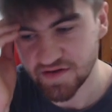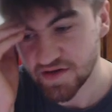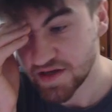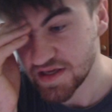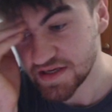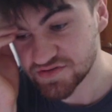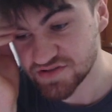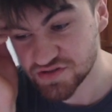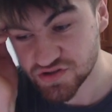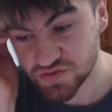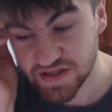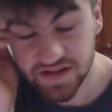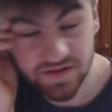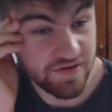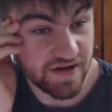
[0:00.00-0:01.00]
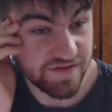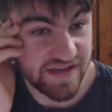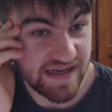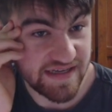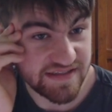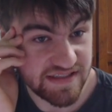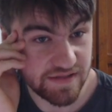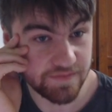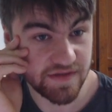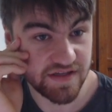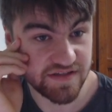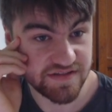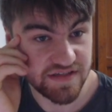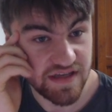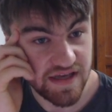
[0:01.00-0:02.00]
He was on 23 after 18
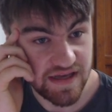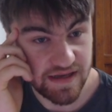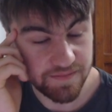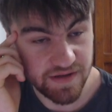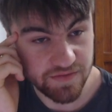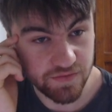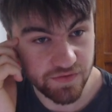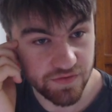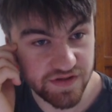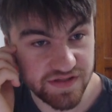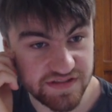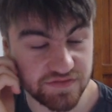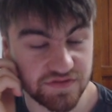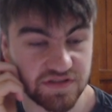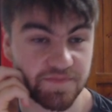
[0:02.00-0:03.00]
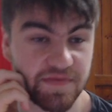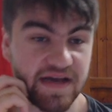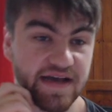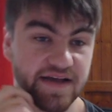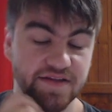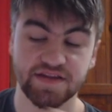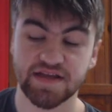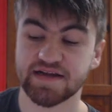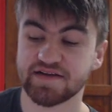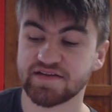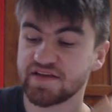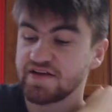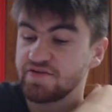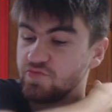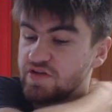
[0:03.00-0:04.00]
minutes, and people thought this was a bad
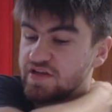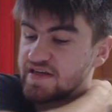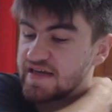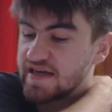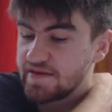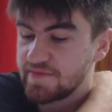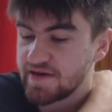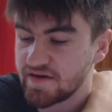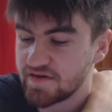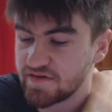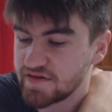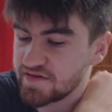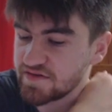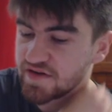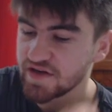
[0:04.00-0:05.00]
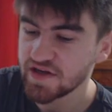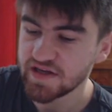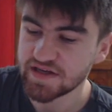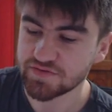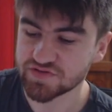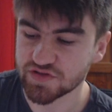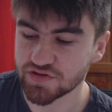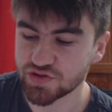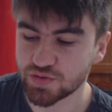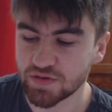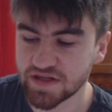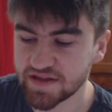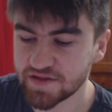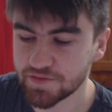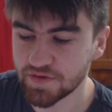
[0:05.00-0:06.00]
thing when he came out, and he was on
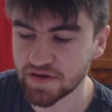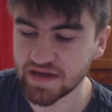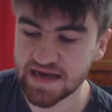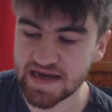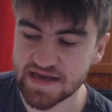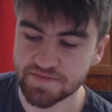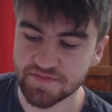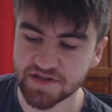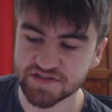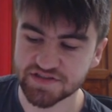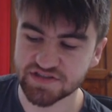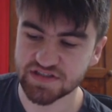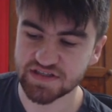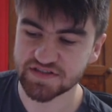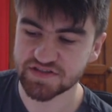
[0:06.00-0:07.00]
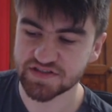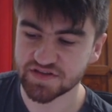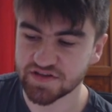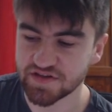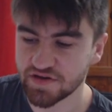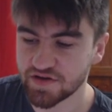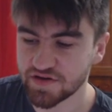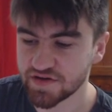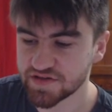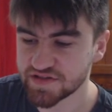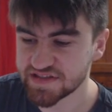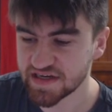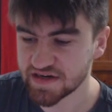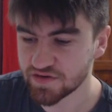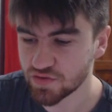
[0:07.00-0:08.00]
23 8 minutes into the
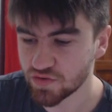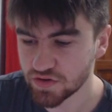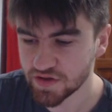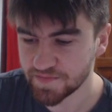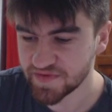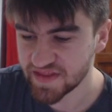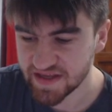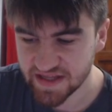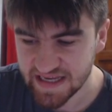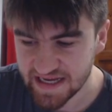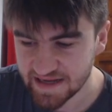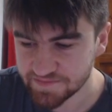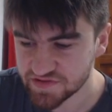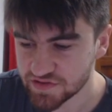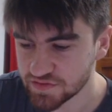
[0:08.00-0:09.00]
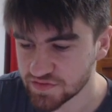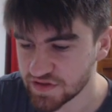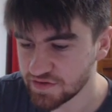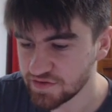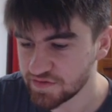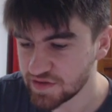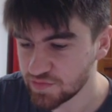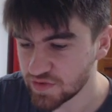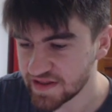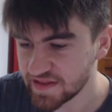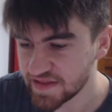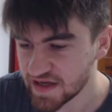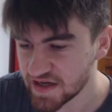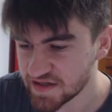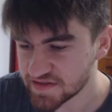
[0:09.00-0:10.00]
second quarter, but then absolutely went
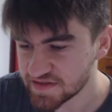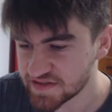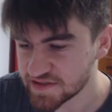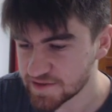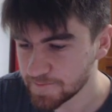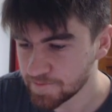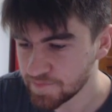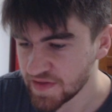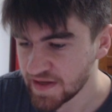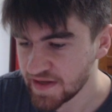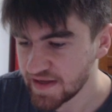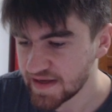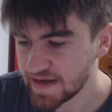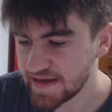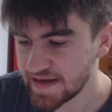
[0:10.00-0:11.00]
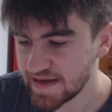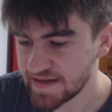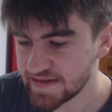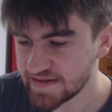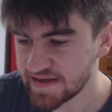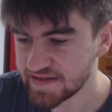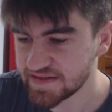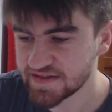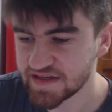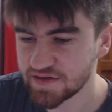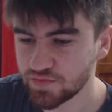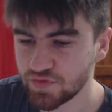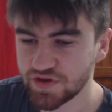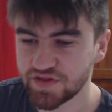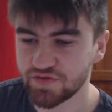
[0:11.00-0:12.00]
nuts and ended
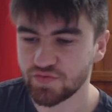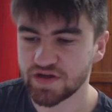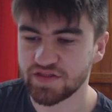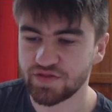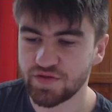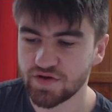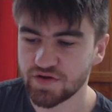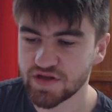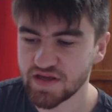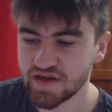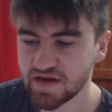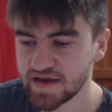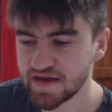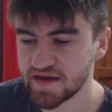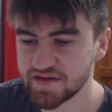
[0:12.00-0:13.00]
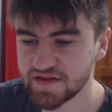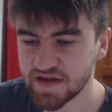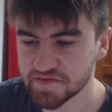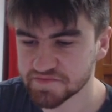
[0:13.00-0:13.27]
up with a 130, and yeah,